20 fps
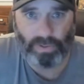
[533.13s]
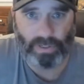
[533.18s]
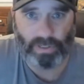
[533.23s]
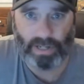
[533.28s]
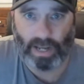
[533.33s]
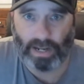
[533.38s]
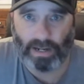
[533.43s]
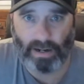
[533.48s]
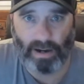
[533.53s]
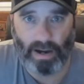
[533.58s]
and
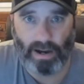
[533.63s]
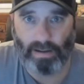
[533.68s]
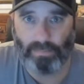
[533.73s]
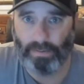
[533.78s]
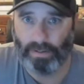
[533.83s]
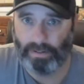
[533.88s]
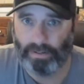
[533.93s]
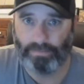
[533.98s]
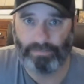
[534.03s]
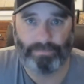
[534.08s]
Ty
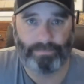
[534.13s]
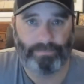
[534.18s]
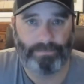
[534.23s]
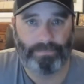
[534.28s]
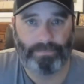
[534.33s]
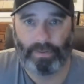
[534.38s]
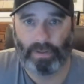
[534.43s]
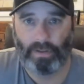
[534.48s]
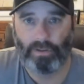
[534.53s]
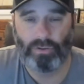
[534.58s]
Cobb and
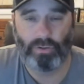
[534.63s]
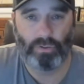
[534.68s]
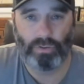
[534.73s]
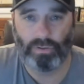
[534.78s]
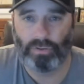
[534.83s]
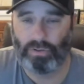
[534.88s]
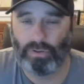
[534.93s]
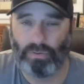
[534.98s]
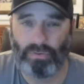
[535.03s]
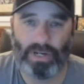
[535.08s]

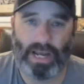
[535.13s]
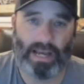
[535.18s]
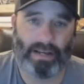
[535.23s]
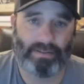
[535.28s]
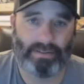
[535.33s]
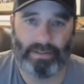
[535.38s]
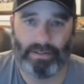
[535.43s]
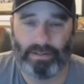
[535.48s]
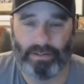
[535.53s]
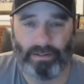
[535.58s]
Shoeless Joe
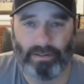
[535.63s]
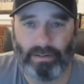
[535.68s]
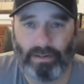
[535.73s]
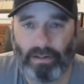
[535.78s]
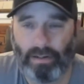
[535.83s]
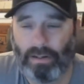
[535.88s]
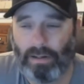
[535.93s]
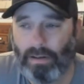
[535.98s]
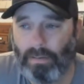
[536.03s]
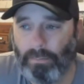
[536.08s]
Jackson and
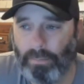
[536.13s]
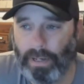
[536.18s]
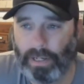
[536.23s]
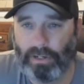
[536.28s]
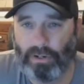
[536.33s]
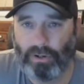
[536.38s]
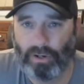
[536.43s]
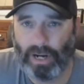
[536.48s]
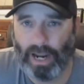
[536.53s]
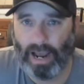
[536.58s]

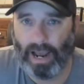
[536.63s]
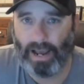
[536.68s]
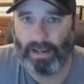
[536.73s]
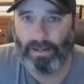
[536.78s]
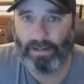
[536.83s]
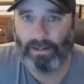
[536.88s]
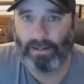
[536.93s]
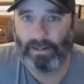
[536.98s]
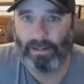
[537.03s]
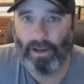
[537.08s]
pick your guy.
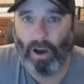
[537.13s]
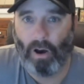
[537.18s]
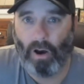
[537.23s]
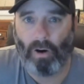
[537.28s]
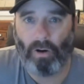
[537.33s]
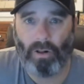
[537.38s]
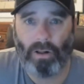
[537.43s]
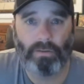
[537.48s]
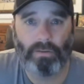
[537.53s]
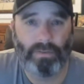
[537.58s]

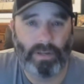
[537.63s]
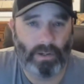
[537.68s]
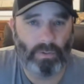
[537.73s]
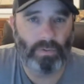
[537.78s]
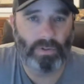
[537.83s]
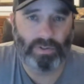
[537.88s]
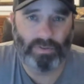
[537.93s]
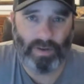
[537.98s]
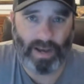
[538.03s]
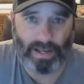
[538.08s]
All of it
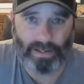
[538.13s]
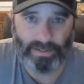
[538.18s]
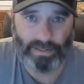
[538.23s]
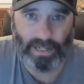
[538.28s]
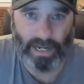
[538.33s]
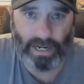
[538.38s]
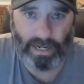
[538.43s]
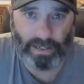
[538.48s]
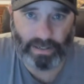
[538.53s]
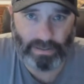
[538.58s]
was
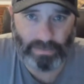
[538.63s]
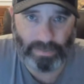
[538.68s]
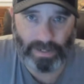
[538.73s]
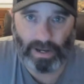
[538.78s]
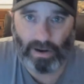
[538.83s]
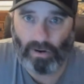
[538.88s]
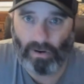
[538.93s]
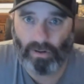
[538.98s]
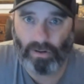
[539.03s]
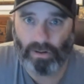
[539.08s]
fascinating to me.
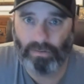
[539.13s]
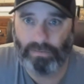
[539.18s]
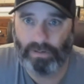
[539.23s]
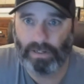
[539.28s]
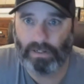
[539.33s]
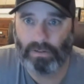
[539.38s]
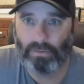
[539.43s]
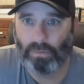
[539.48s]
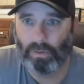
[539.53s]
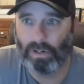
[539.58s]
All of
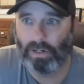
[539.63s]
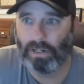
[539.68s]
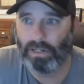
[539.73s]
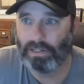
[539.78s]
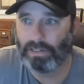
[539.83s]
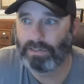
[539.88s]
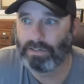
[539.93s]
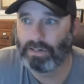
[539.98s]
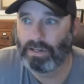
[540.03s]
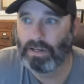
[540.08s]
it
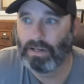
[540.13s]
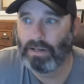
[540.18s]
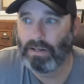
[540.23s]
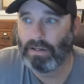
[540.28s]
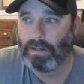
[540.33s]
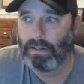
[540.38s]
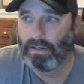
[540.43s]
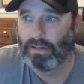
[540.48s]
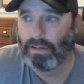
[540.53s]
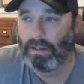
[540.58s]
was
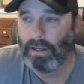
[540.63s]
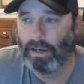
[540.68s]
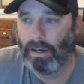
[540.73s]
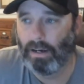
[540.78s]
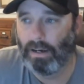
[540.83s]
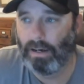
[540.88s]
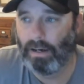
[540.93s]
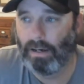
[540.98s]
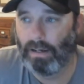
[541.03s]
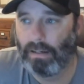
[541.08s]

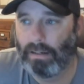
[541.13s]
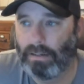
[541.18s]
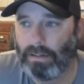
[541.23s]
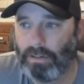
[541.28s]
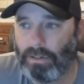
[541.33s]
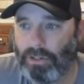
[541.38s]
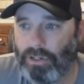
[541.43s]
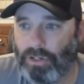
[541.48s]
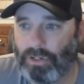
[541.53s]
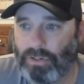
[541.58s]

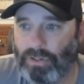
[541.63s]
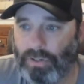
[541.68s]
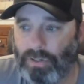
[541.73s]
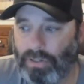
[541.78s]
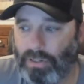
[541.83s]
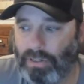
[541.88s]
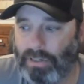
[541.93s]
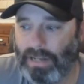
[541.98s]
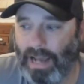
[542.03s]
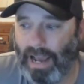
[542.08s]
just
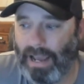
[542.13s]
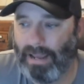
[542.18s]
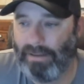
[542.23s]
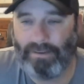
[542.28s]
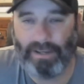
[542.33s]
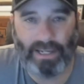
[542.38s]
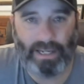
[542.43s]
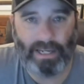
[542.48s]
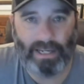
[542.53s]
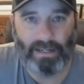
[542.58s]

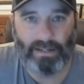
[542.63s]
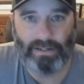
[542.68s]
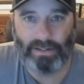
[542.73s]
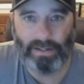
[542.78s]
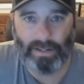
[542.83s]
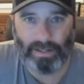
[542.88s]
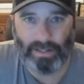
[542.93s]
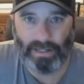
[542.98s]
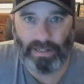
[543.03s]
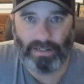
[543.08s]
diving
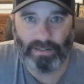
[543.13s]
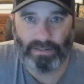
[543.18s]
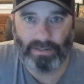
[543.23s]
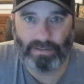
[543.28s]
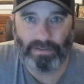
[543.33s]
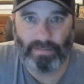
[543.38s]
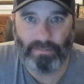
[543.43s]
into these